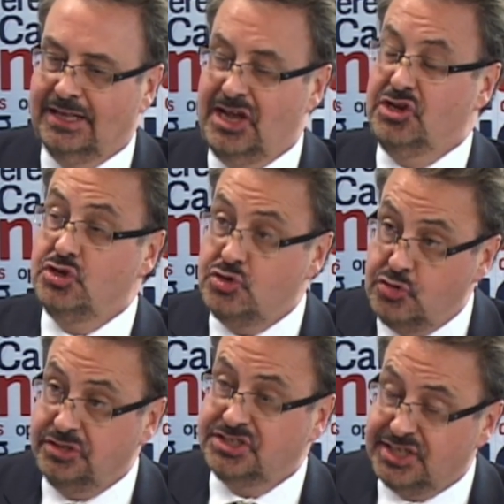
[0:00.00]
And
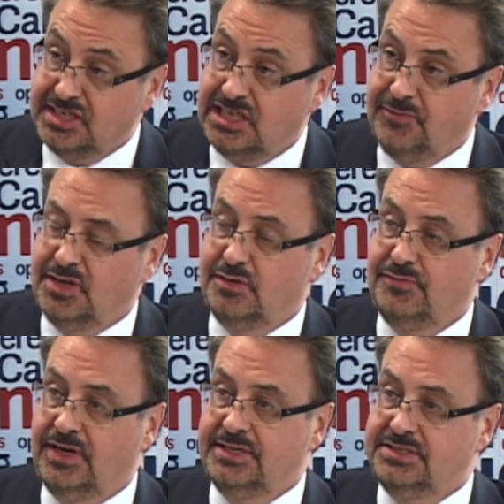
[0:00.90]
good scientific
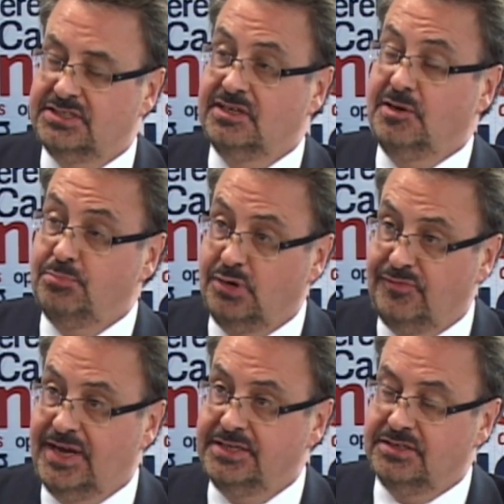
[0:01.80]
advice
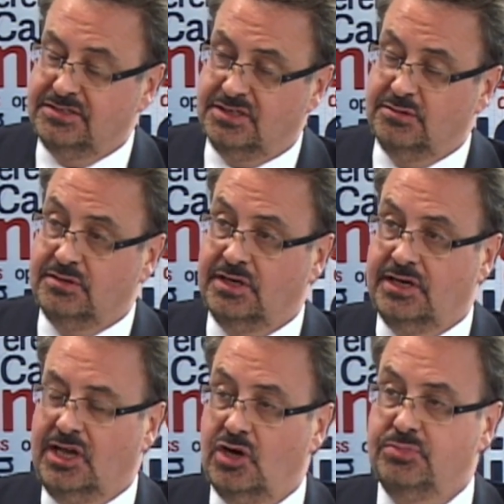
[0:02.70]
provided to
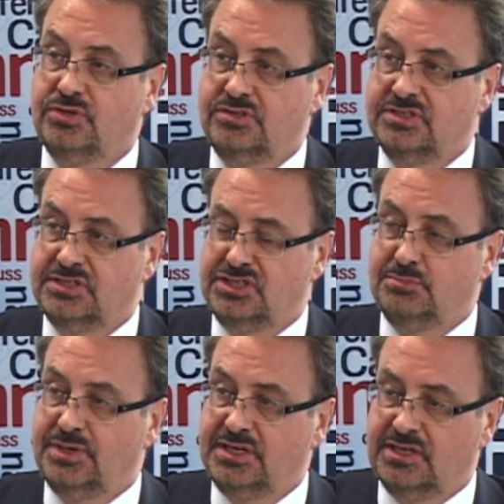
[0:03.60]
help good decision
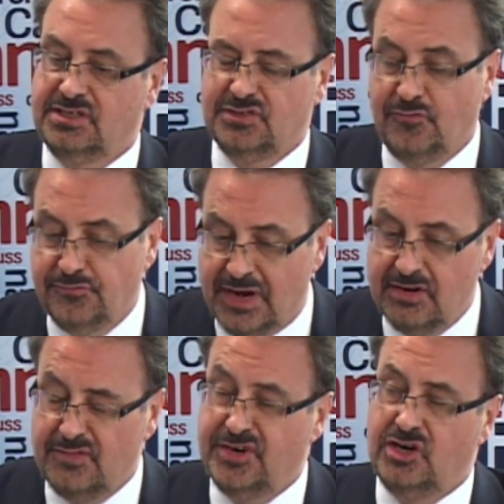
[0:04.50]
making is a
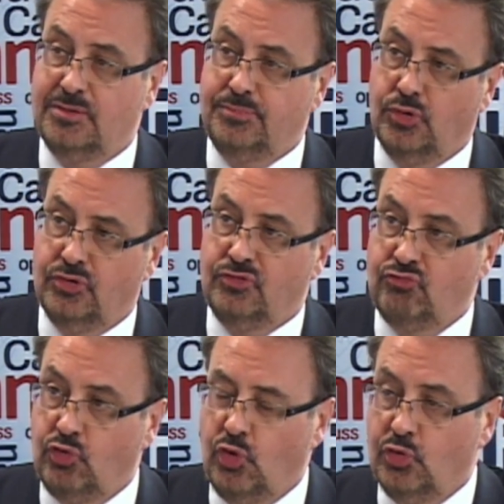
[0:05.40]
very, very important
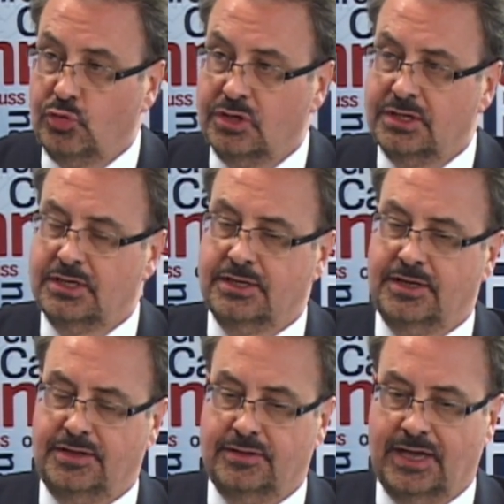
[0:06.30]
role
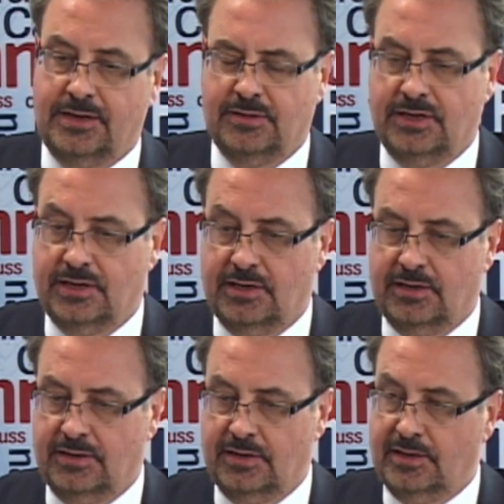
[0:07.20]
in that
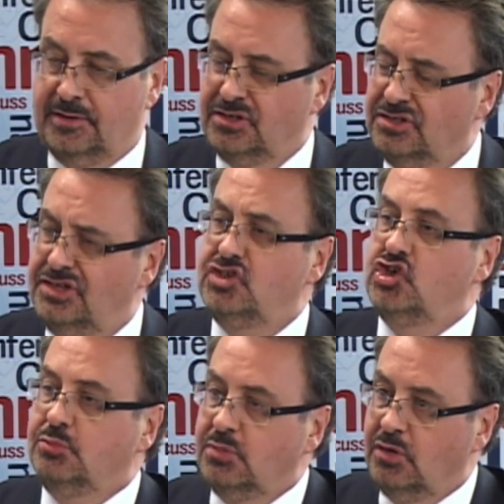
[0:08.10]

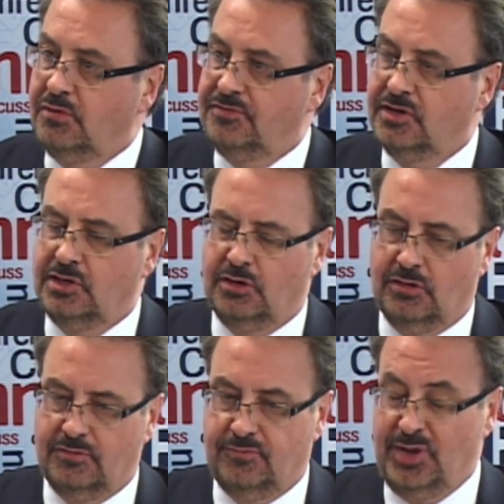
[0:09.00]
continuum of,
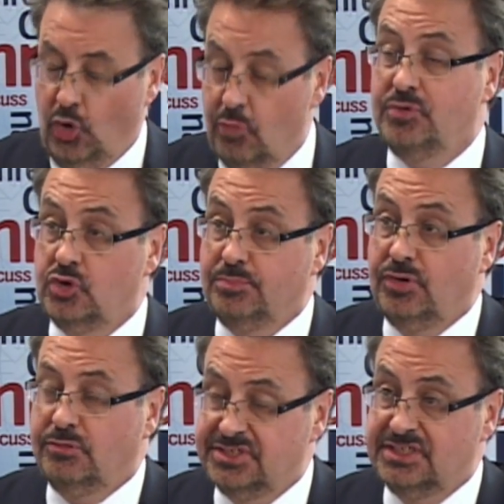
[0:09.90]
we hope, good
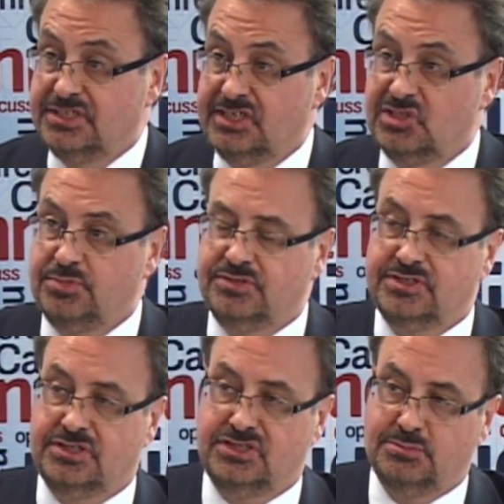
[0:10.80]
policy, sensible
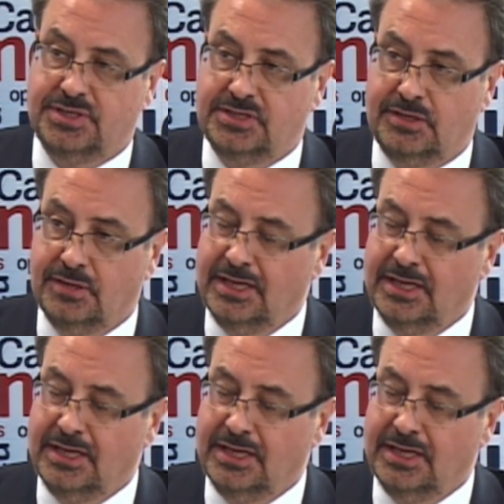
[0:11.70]
decision making.